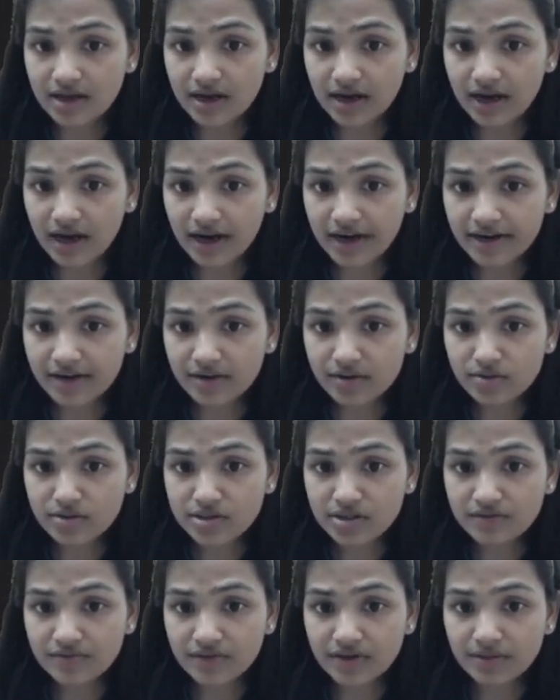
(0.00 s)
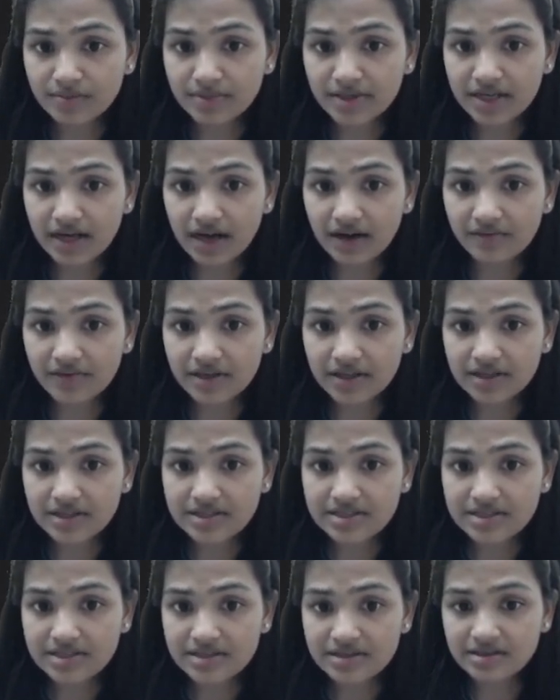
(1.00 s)
Hydrogen will be having
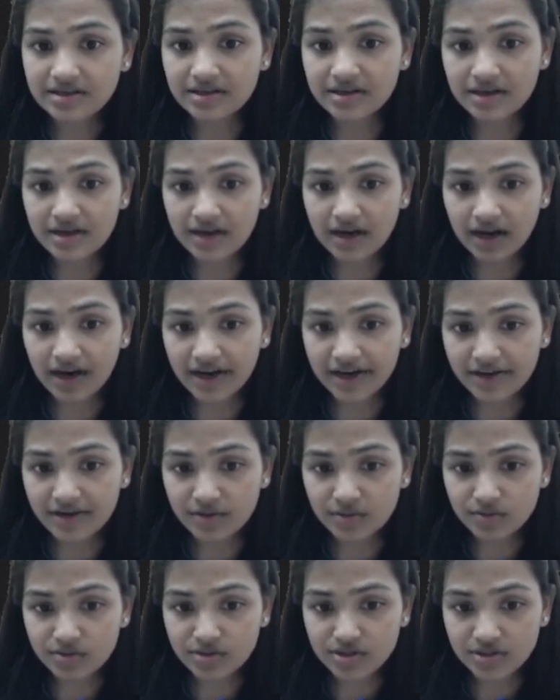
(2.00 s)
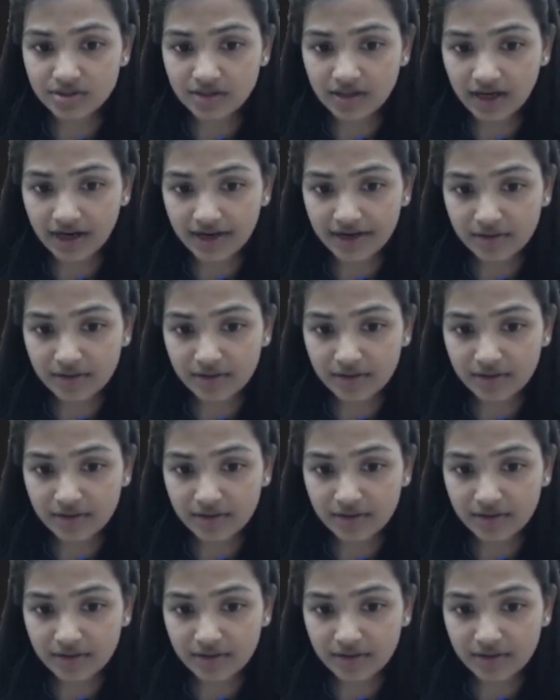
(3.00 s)
its hydrogen